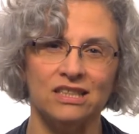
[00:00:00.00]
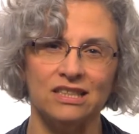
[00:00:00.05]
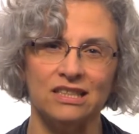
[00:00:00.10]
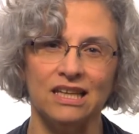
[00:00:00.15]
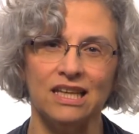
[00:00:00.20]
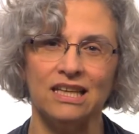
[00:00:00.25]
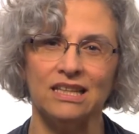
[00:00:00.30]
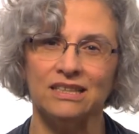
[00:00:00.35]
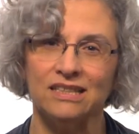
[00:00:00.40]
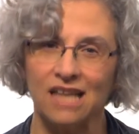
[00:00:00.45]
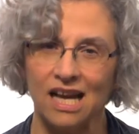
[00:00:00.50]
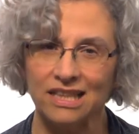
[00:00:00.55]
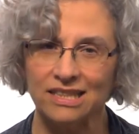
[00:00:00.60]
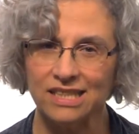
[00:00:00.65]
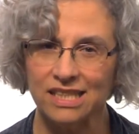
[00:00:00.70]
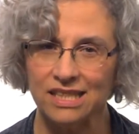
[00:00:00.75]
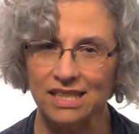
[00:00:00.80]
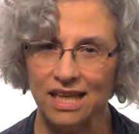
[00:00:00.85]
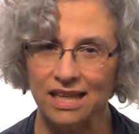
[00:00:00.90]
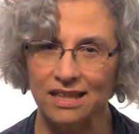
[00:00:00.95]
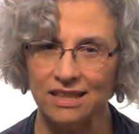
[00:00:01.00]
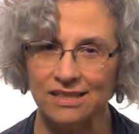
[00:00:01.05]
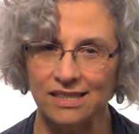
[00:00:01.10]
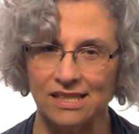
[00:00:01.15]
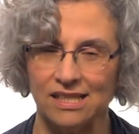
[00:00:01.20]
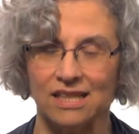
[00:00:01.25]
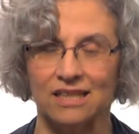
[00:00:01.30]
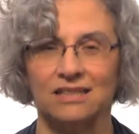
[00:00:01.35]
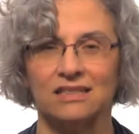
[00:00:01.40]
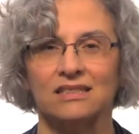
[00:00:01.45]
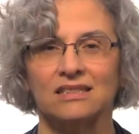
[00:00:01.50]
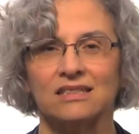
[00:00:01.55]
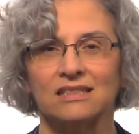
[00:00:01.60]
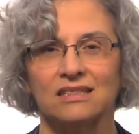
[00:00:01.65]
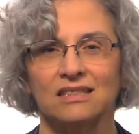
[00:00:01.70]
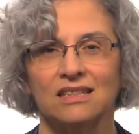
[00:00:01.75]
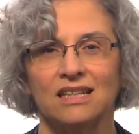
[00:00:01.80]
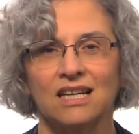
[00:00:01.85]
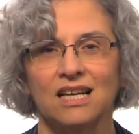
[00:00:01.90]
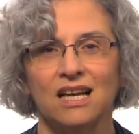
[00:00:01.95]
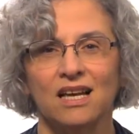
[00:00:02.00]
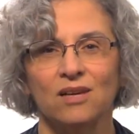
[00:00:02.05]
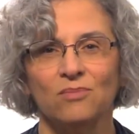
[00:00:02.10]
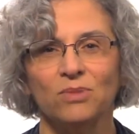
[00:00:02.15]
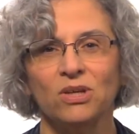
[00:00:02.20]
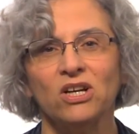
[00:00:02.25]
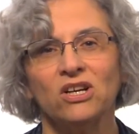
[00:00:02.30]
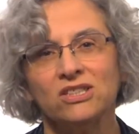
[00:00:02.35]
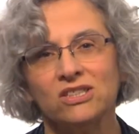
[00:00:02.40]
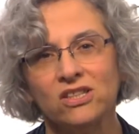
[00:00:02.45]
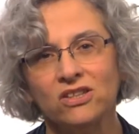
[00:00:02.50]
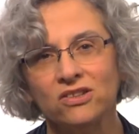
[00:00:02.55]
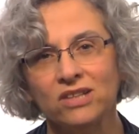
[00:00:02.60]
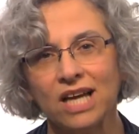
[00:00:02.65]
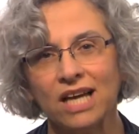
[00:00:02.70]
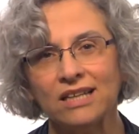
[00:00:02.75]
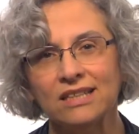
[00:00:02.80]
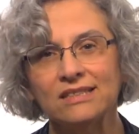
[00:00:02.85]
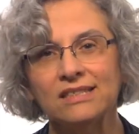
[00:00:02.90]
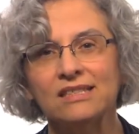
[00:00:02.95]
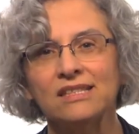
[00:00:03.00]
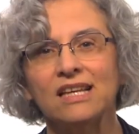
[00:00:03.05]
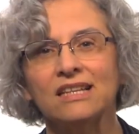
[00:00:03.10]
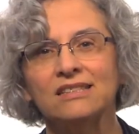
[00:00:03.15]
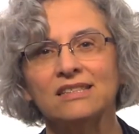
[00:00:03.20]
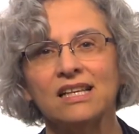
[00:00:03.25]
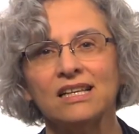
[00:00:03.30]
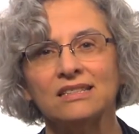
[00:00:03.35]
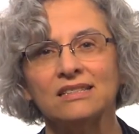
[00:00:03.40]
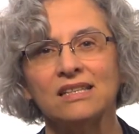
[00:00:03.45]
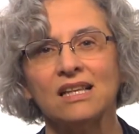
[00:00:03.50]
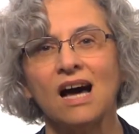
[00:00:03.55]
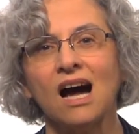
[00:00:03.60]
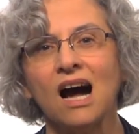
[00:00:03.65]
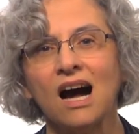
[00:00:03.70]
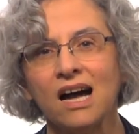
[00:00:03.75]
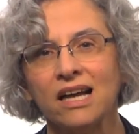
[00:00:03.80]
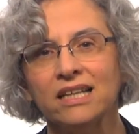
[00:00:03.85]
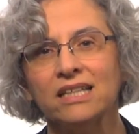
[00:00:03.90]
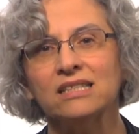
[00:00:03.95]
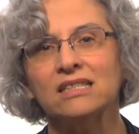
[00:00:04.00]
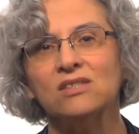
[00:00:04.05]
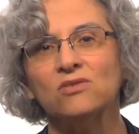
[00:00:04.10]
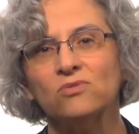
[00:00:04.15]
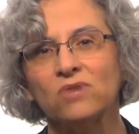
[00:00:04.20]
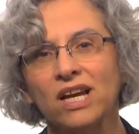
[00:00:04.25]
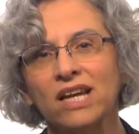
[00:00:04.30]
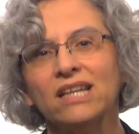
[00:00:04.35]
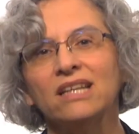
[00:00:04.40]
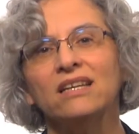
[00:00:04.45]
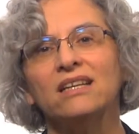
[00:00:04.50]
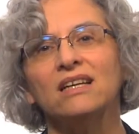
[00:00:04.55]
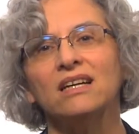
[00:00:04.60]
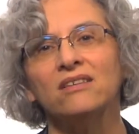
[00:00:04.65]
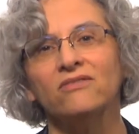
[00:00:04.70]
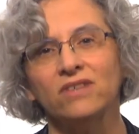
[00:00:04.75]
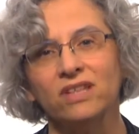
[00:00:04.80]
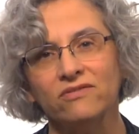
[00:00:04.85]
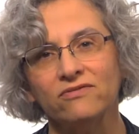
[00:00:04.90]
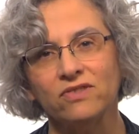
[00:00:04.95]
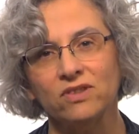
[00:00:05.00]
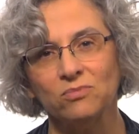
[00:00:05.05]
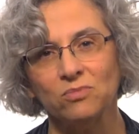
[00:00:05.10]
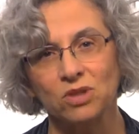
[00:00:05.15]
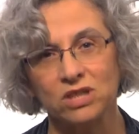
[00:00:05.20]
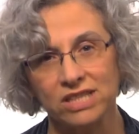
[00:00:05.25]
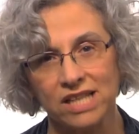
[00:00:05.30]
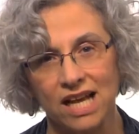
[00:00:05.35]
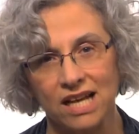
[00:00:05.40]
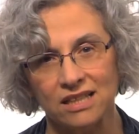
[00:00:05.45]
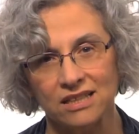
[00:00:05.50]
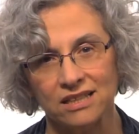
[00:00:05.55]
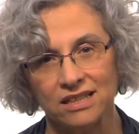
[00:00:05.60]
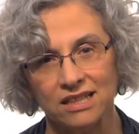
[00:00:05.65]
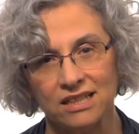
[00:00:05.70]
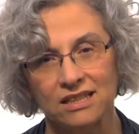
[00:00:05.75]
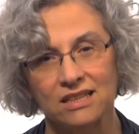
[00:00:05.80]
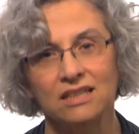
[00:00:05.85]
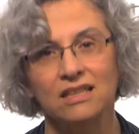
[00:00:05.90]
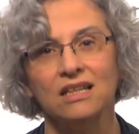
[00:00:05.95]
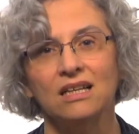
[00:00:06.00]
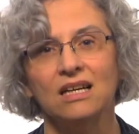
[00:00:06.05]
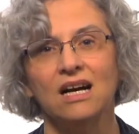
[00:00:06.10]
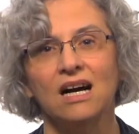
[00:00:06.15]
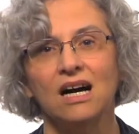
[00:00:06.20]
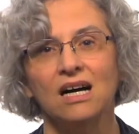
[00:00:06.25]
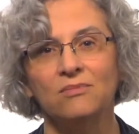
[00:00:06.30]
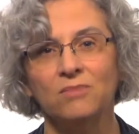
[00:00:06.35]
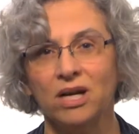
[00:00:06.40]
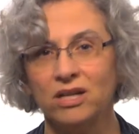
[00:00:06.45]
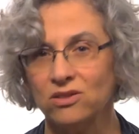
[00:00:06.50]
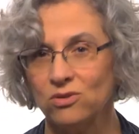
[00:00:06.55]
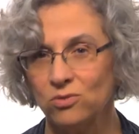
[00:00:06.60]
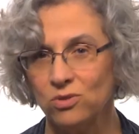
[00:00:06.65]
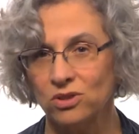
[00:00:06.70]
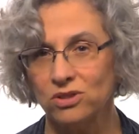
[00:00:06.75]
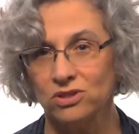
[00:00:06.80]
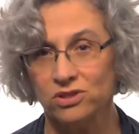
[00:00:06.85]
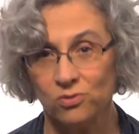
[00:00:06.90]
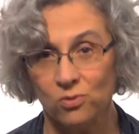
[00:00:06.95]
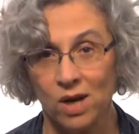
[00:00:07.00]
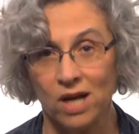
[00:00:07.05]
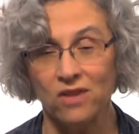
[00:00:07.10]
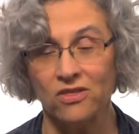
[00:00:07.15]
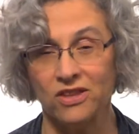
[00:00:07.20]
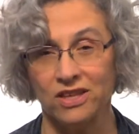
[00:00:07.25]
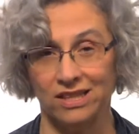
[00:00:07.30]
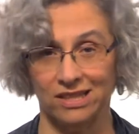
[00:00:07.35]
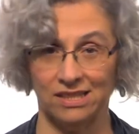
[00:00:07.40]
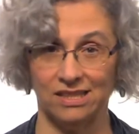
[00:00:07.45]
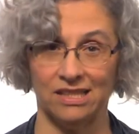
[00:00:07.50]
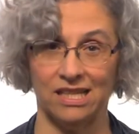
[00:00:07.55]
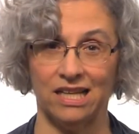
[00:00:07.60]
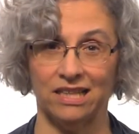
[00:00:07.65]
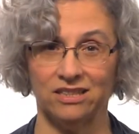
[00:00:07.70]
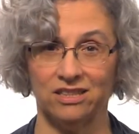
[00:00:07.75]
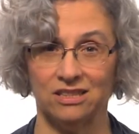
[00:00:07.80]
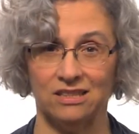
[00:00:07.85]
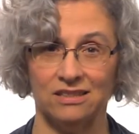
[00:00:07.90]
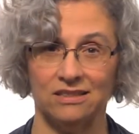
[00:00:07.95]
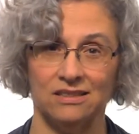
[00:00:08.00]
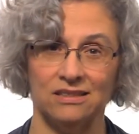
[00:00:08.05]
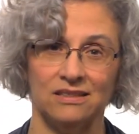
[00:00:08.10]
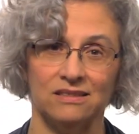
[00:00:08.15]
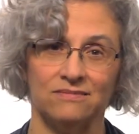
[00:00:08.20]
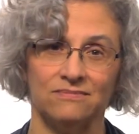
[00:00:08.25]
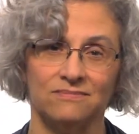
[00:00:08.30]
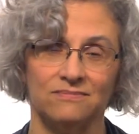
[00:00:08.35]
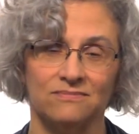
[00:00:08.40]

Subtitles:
in 1986 because the United States has the highest rate of infant mortality among the world's wealthiest nations.